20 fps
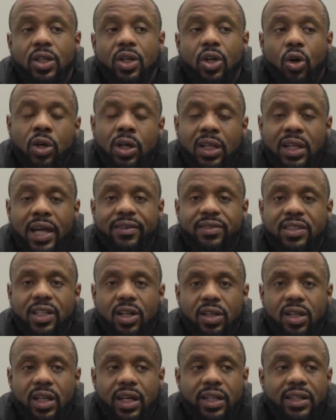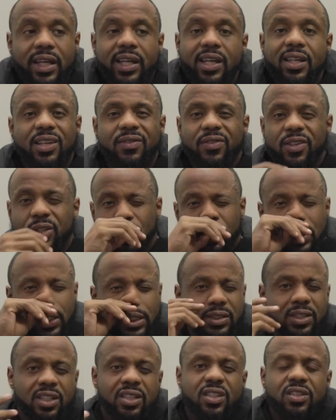On a lifestyle client, they could even do things
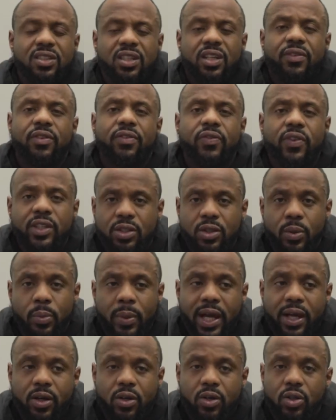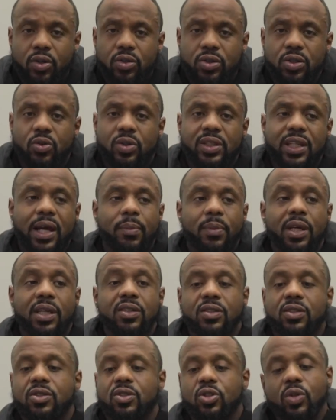such as if it fits your macros. So what that means
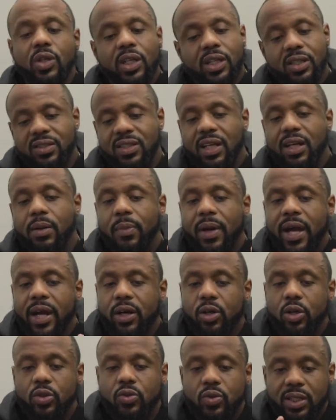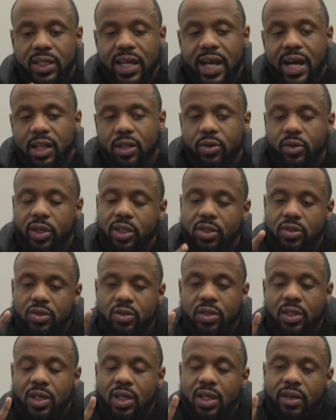is you get a set of macros with calories,
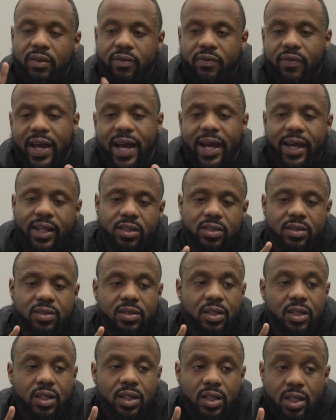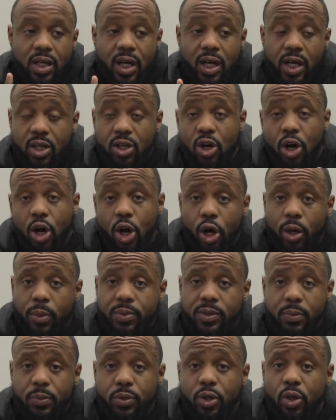fats, carbs,
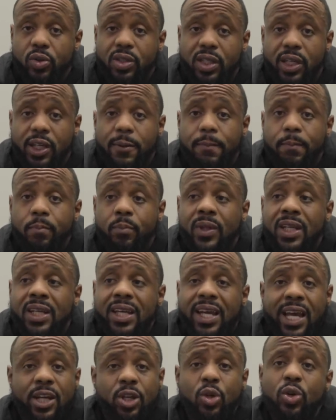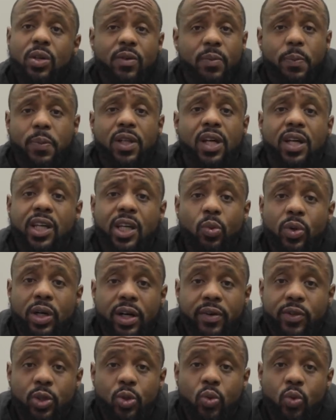and protein, and you could plug in
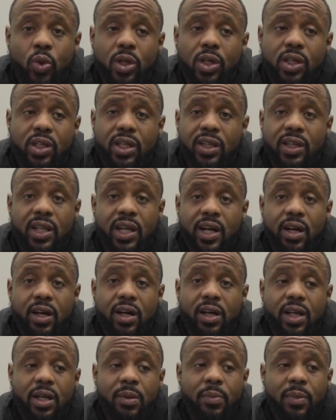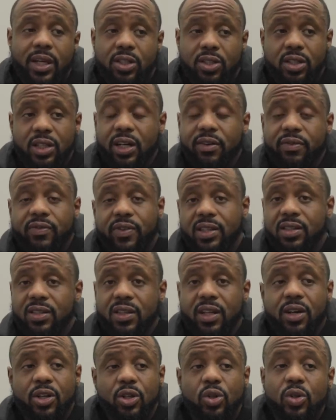whatever you want in there and make sure that it fits
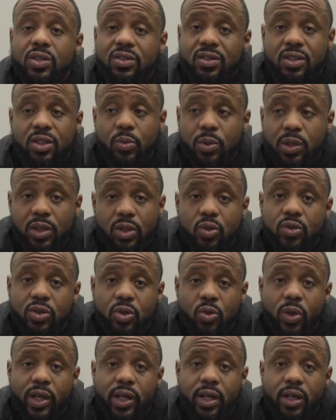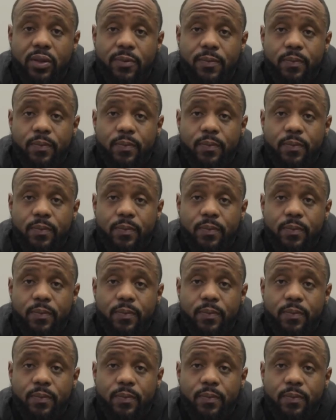there, and you could still be losing weight.